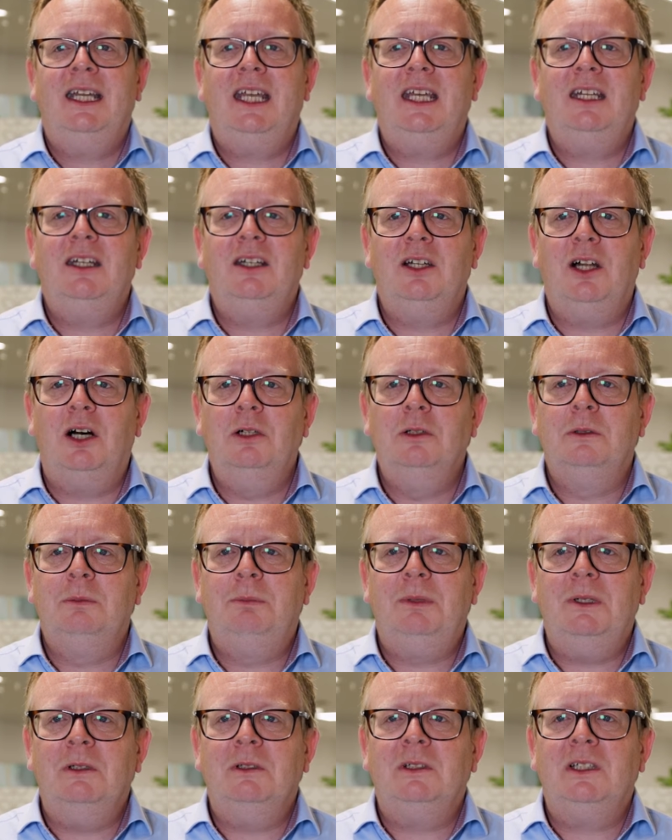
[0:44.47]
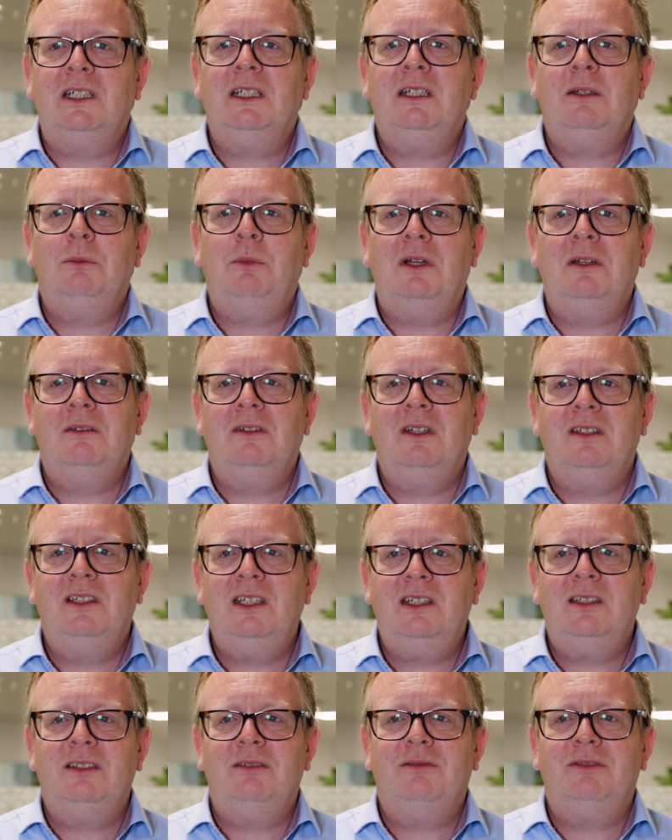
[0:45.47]
In an old building, one of the
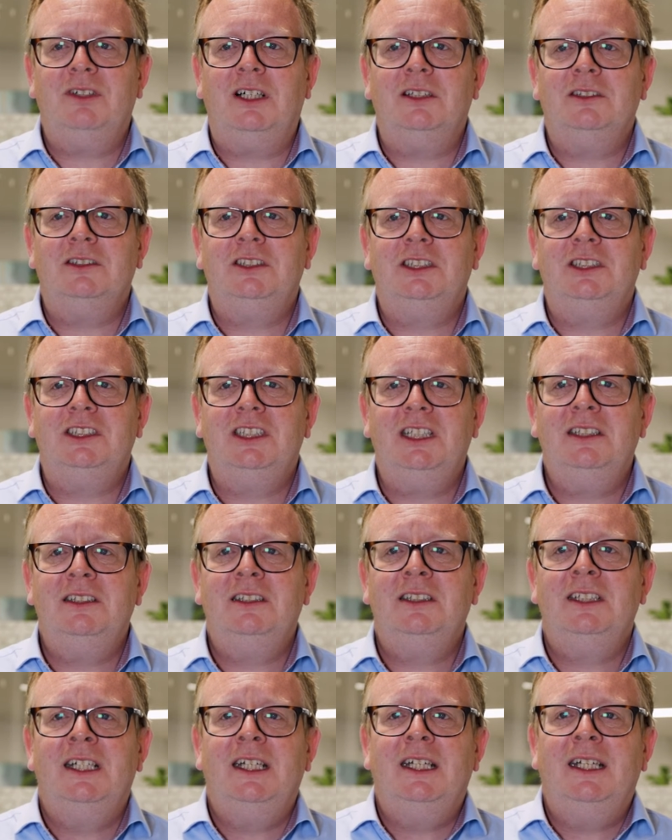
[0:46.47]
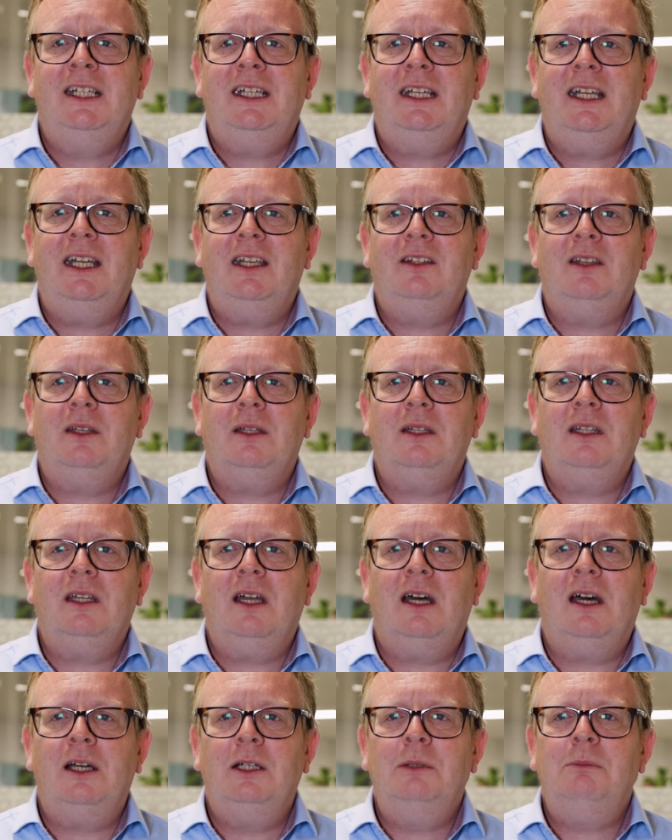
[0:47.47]
disadvantages is that
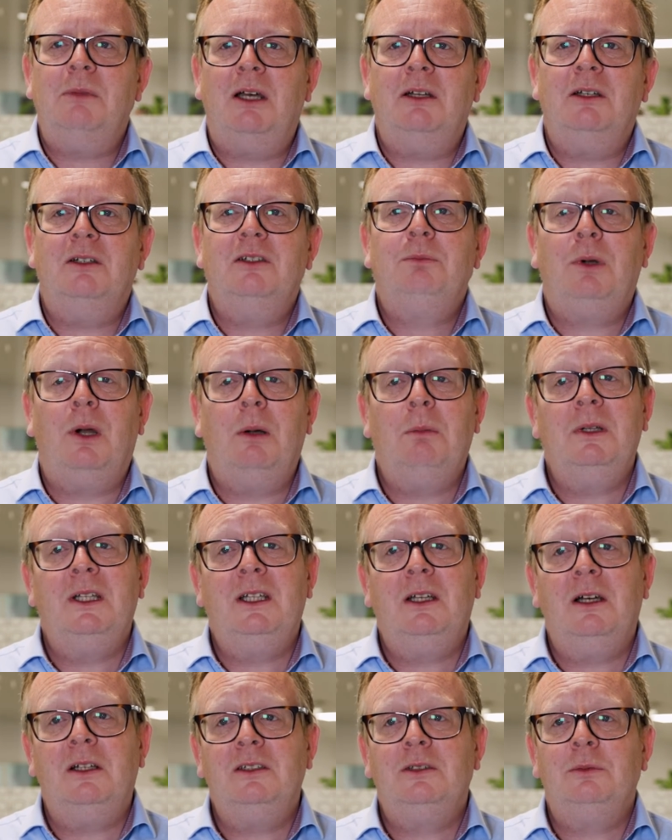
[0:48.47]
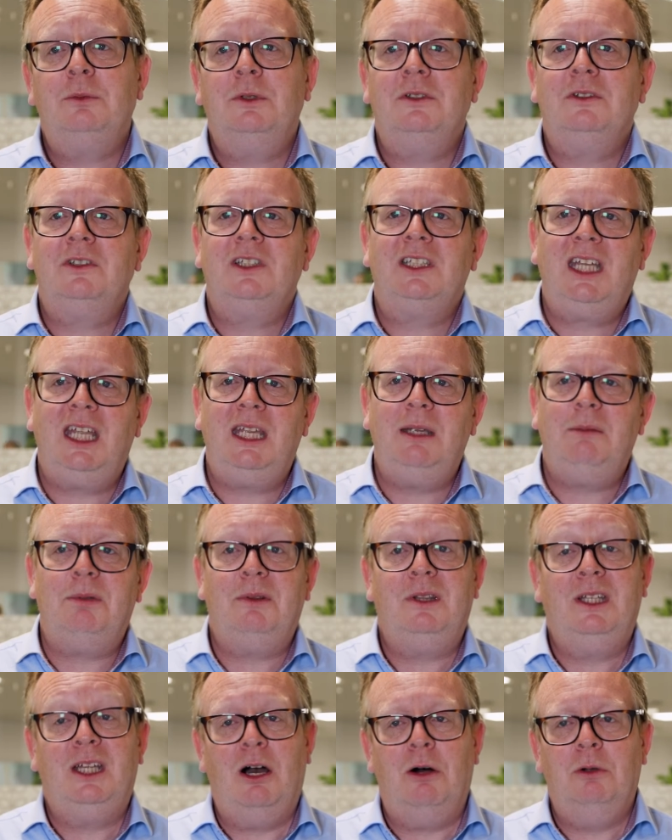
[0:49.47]
the homeowner is probably going to want to
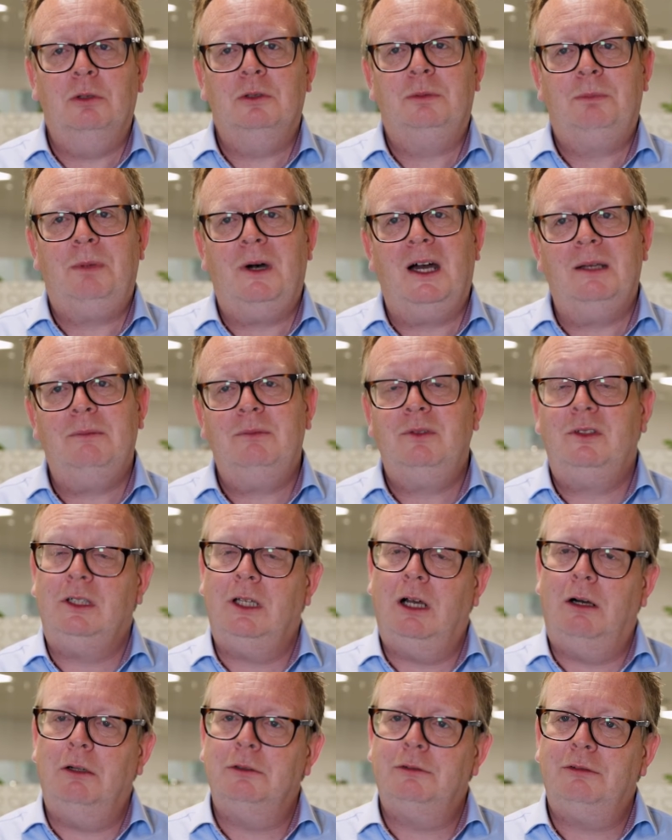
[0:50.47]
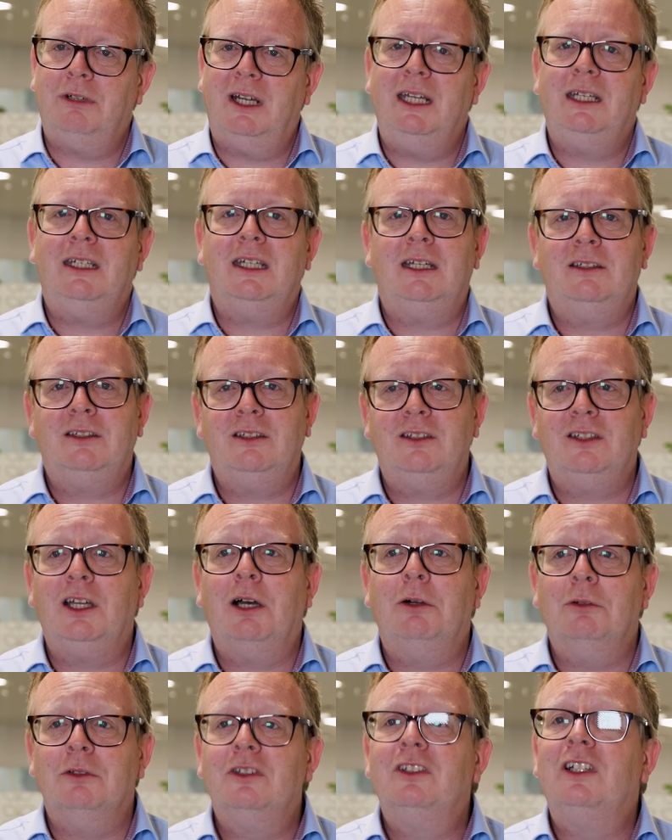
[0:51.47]
keep the old pipes, the old radiators,
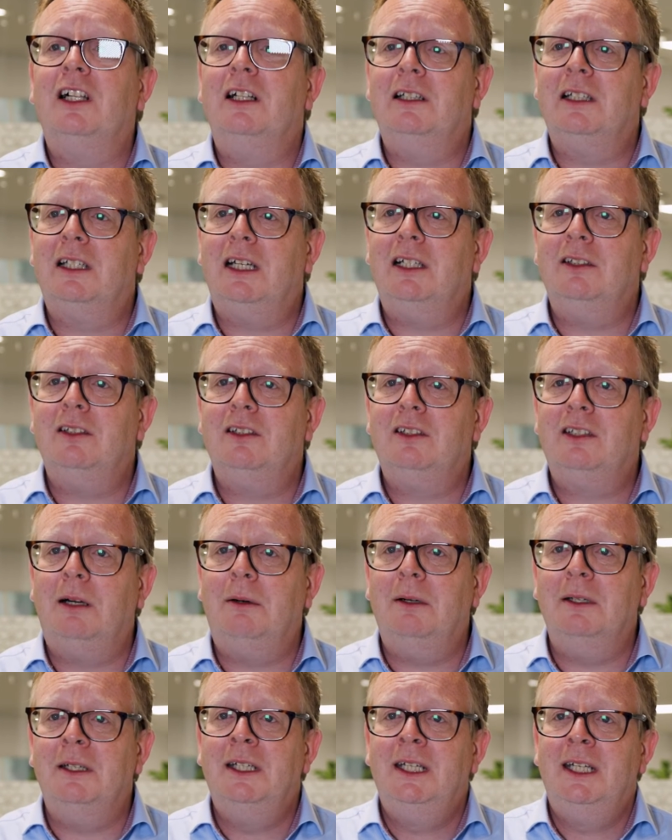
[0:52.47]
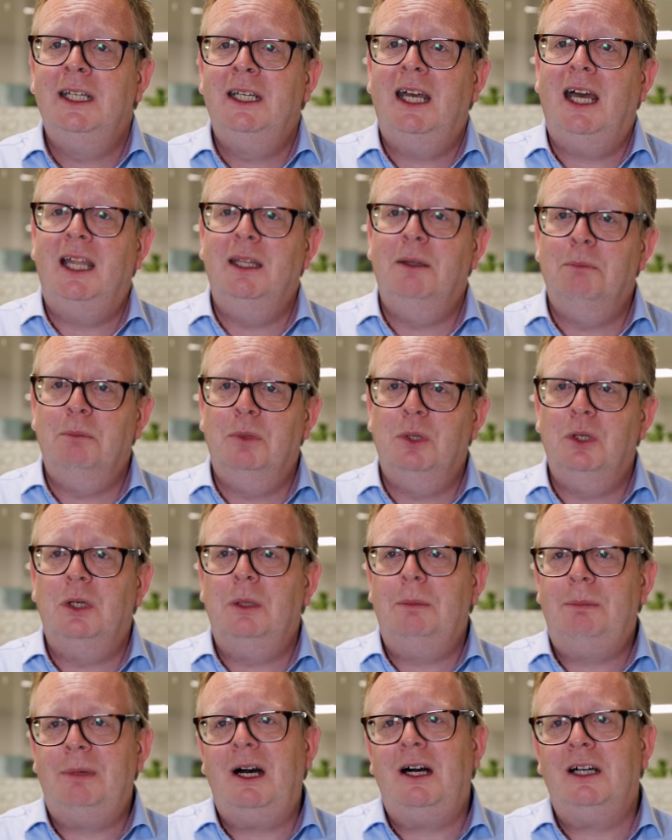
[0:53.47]
the old cylinder and so on. And the
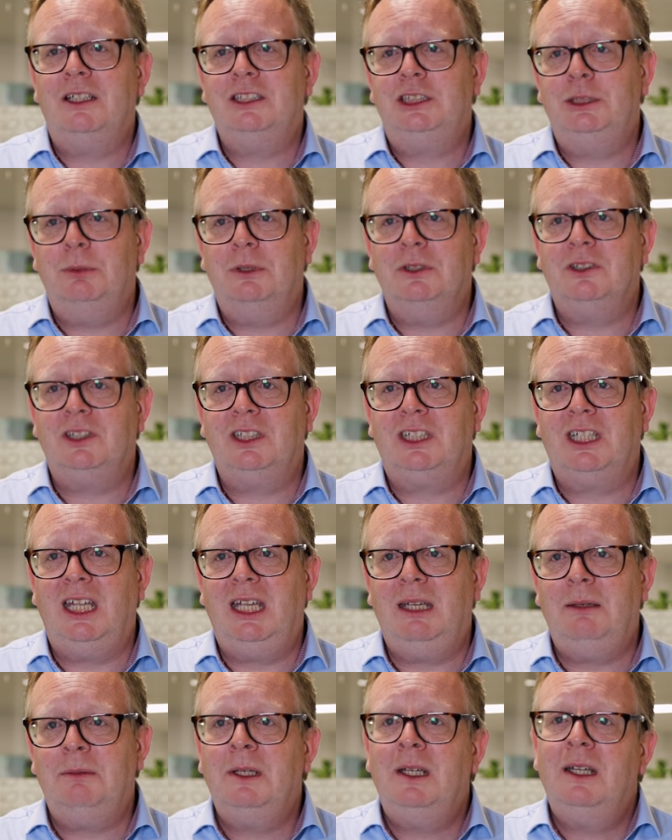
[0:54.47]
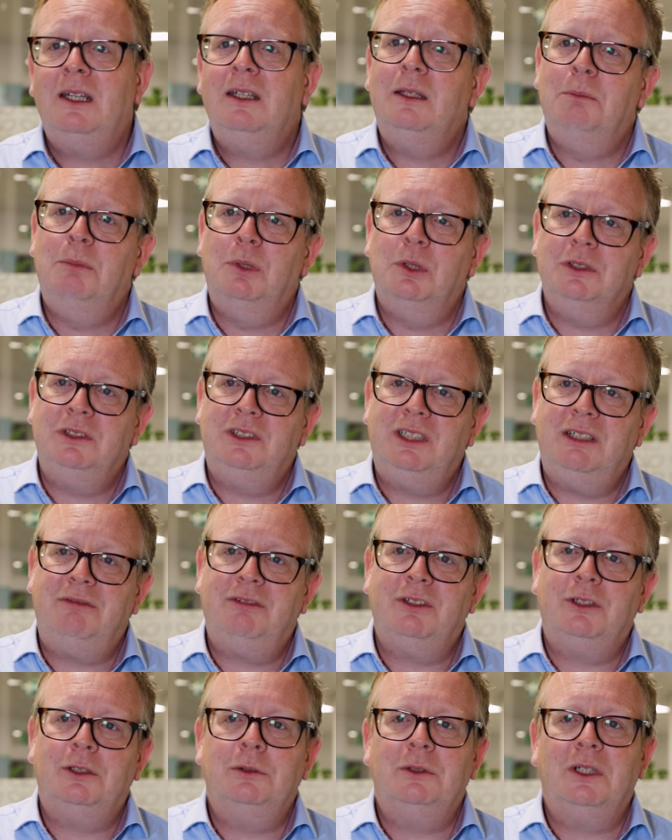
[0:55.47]
more parts you want to keep, the more
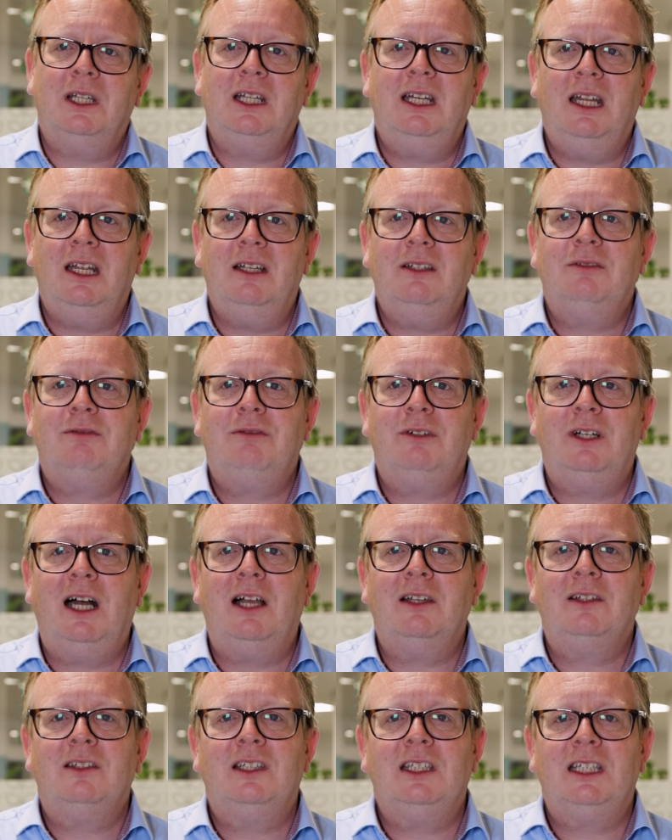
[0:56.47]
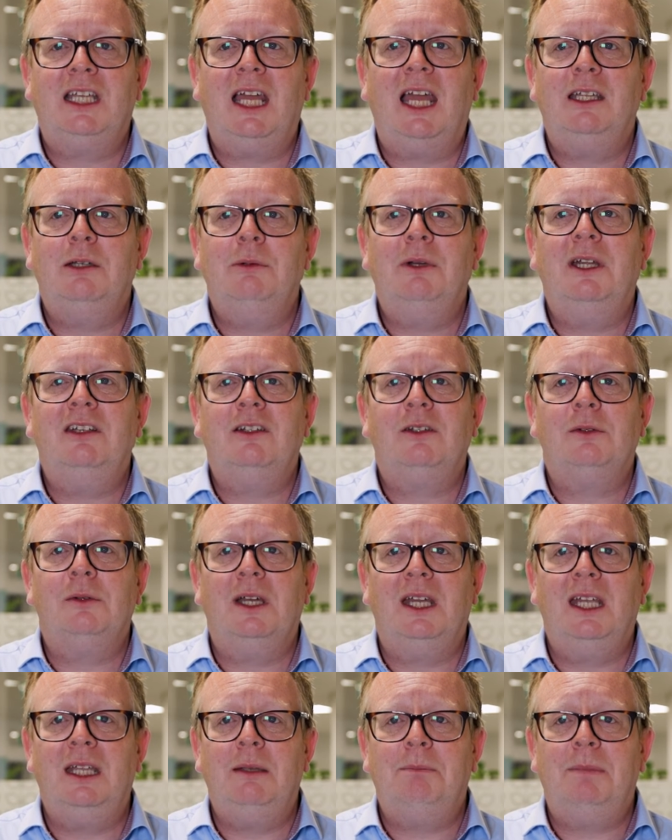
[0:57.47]
difficult it is for us to get you into
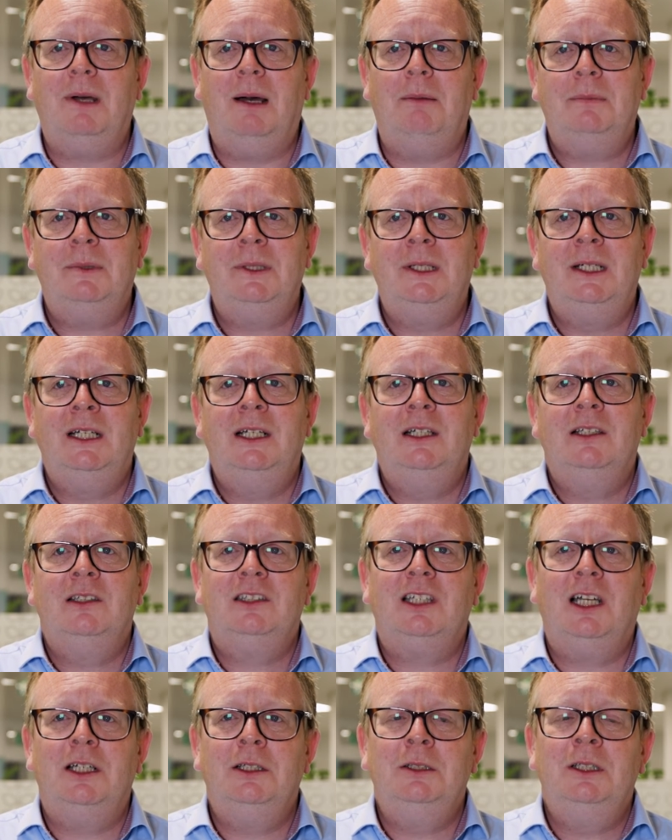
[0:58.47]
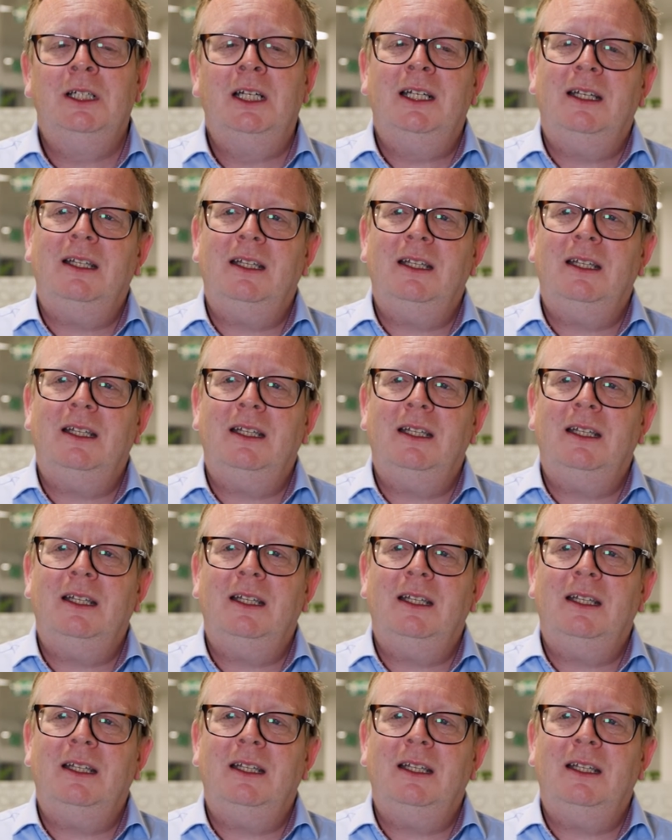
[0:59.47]
a heat pump. So